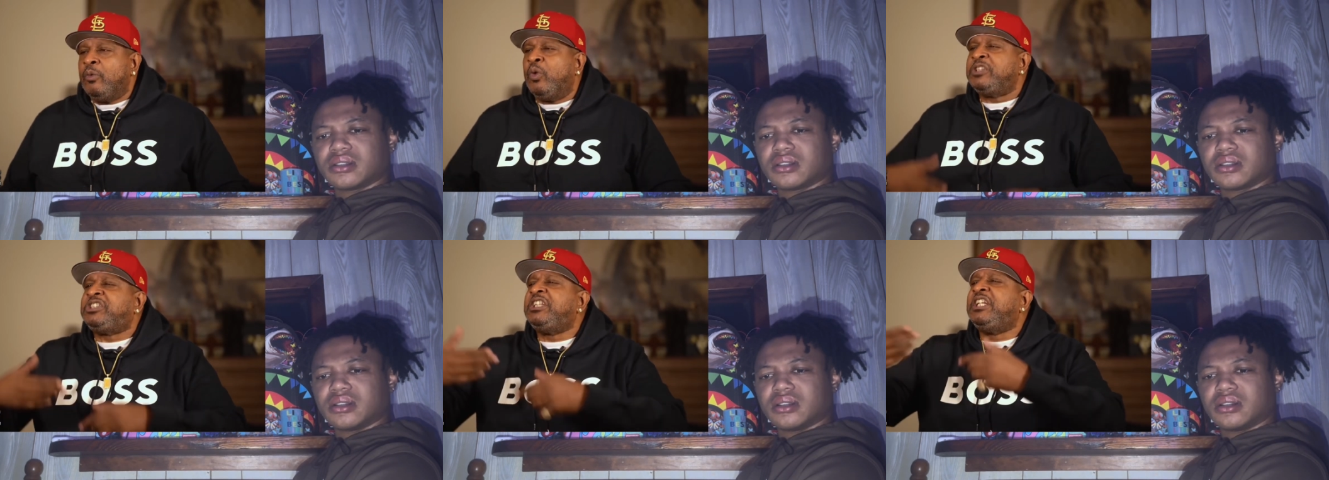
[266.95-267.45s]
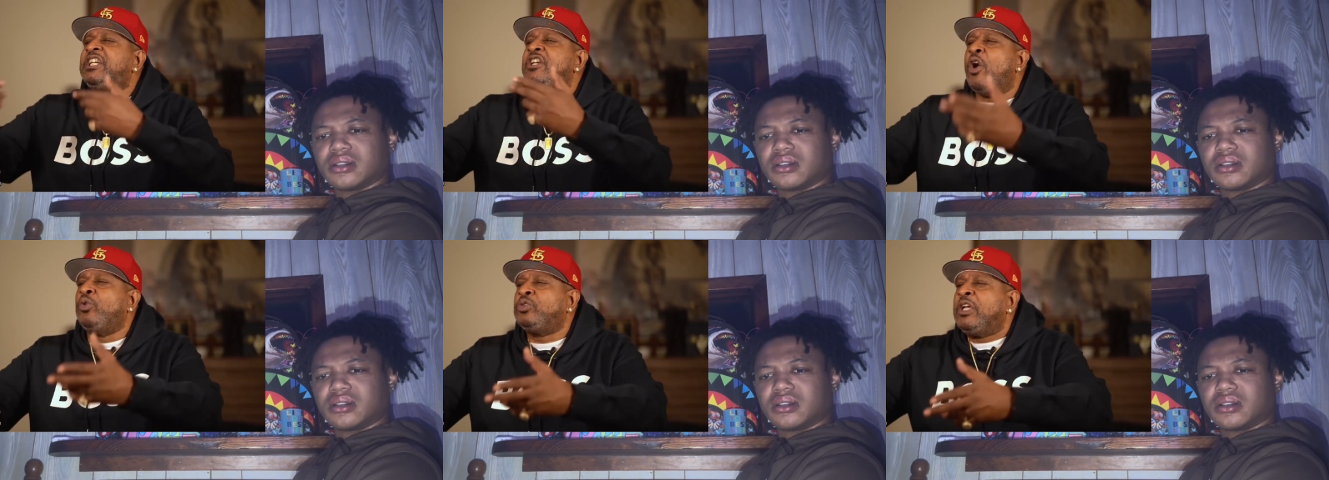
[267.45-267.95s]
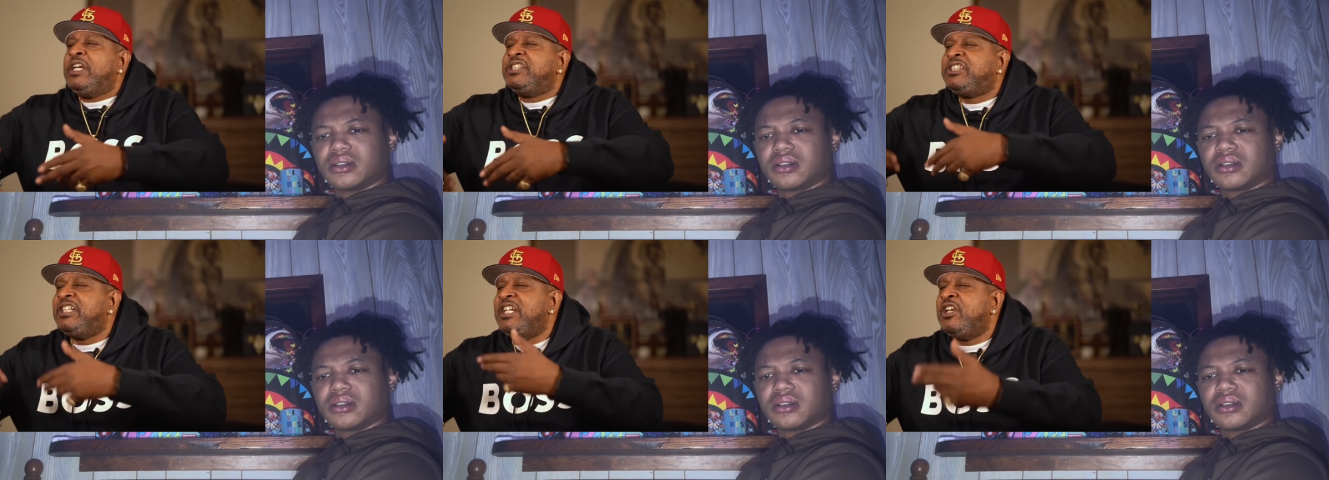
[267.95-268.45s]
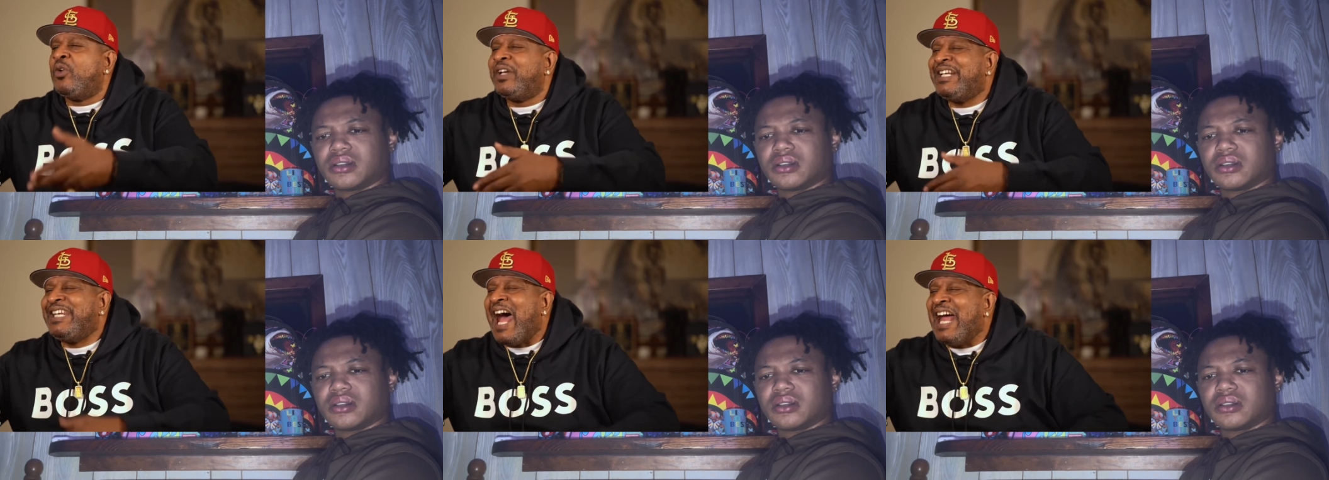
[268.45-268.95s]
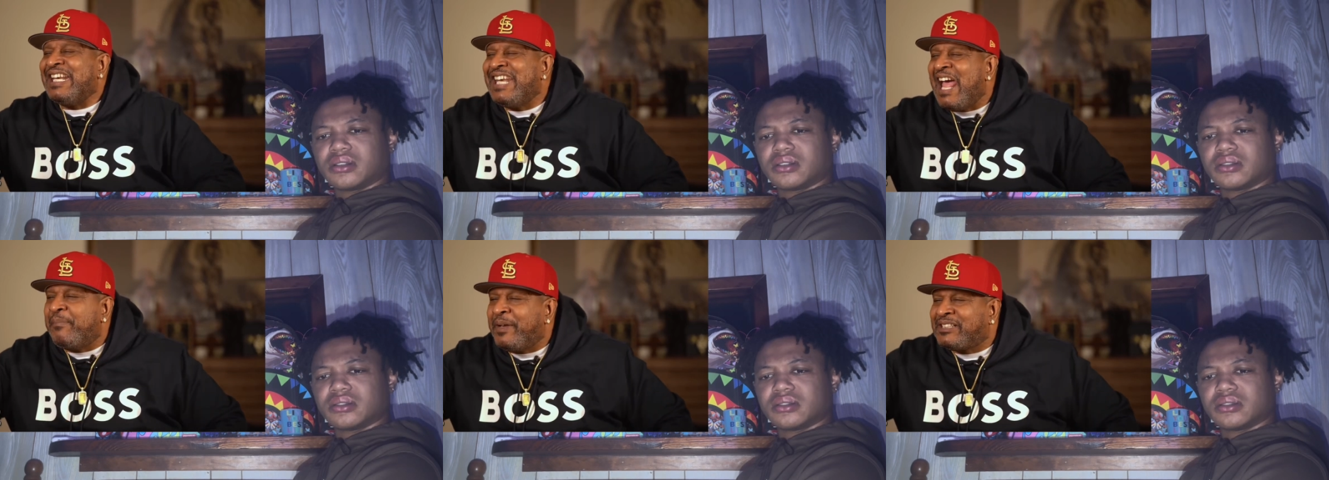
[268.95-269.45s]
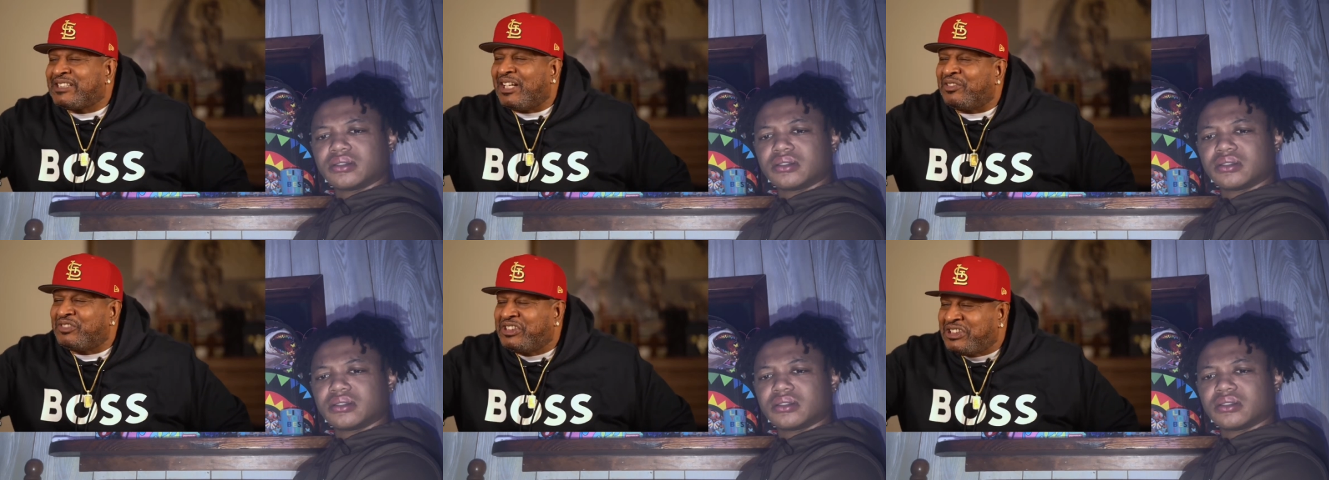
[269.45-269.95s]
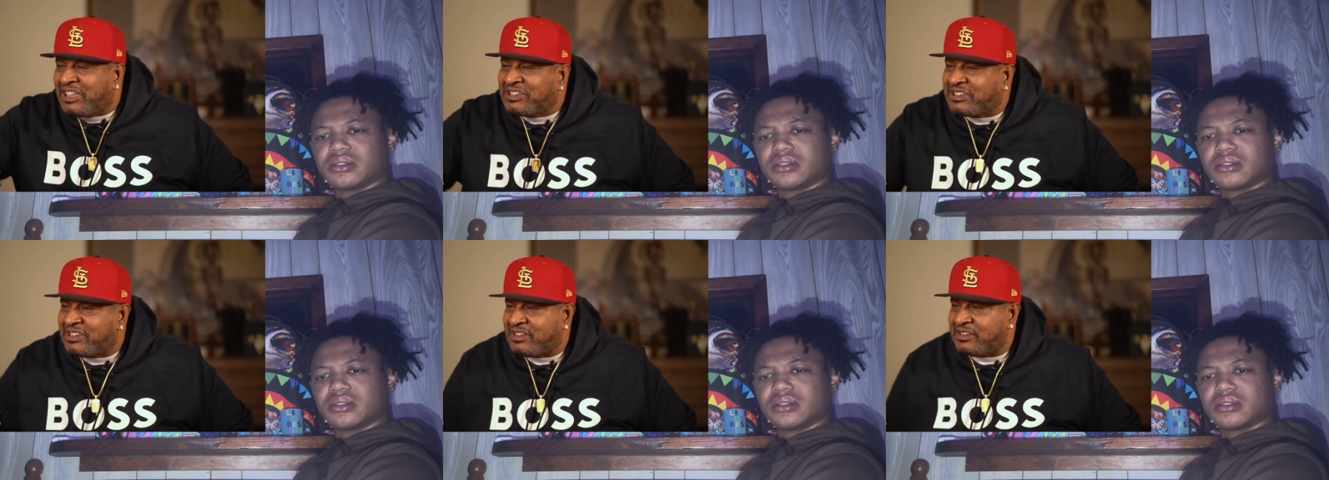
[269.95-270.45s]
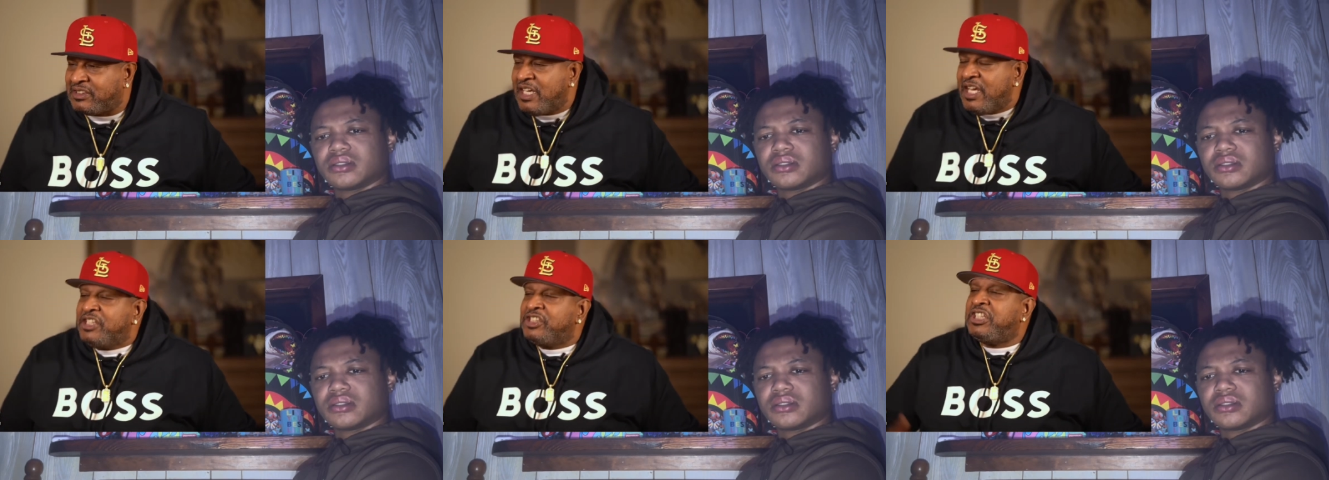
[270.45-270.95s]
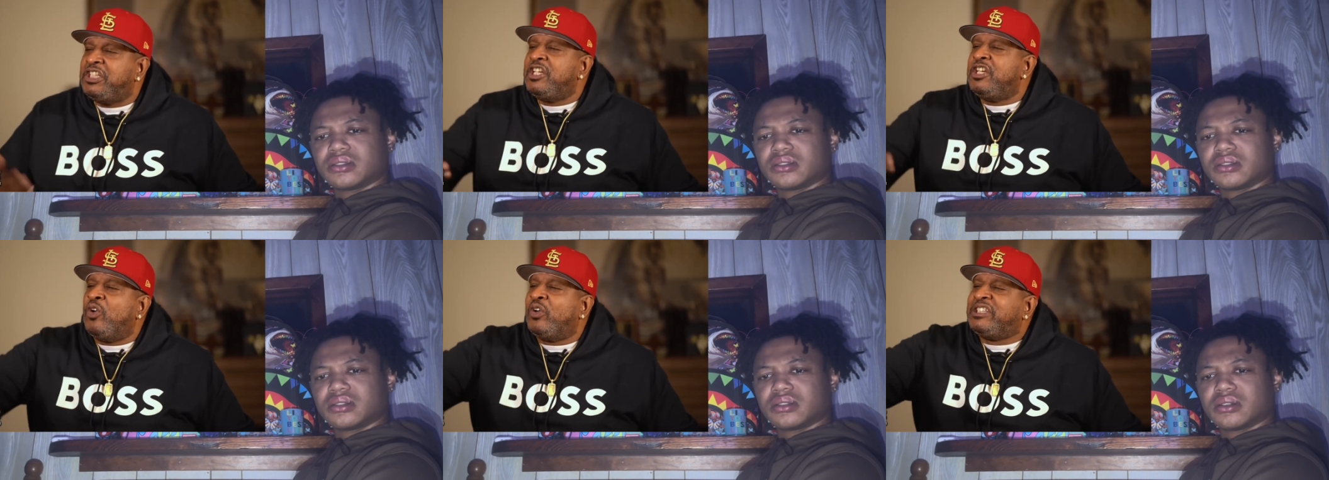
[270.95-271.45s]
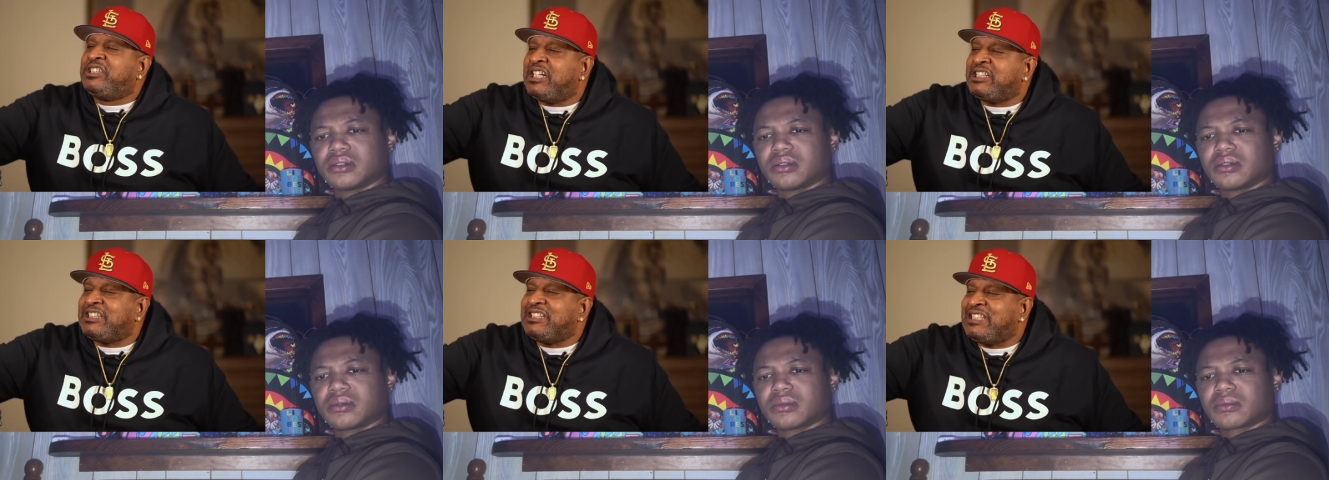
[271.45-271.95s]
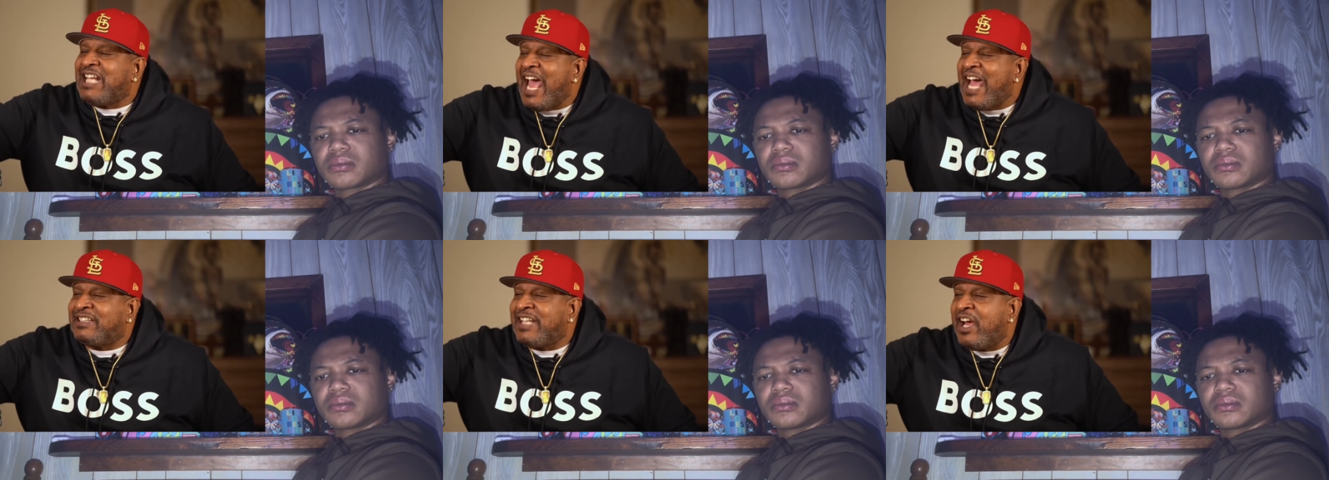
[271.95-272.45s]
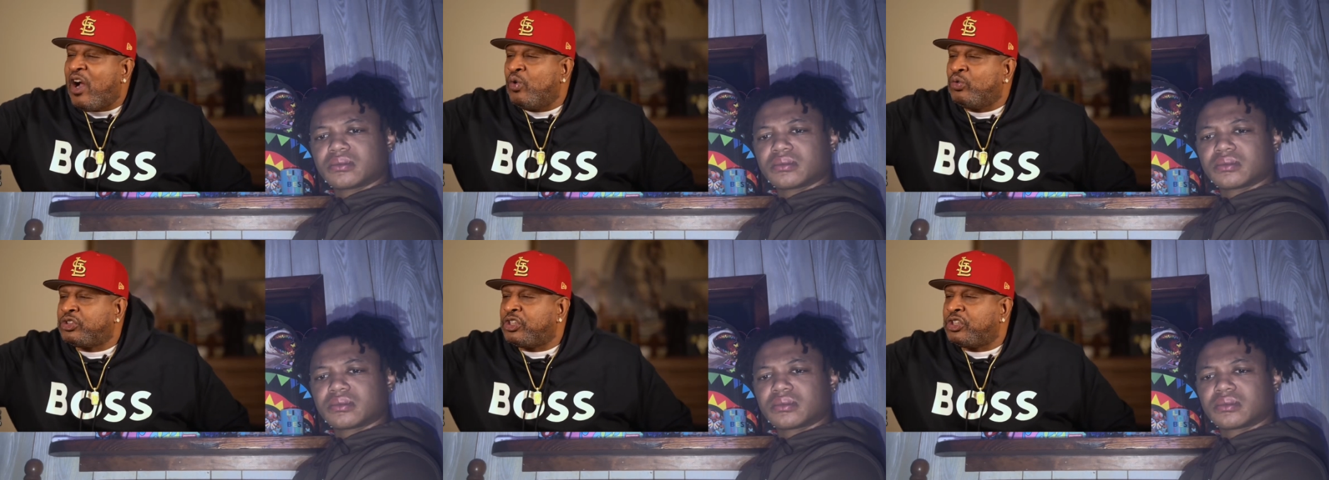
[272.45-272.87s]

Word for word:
Speaker 1: Well, she didn't know she didn't know the dynamics of Justin. She didn't know that Justin's had their own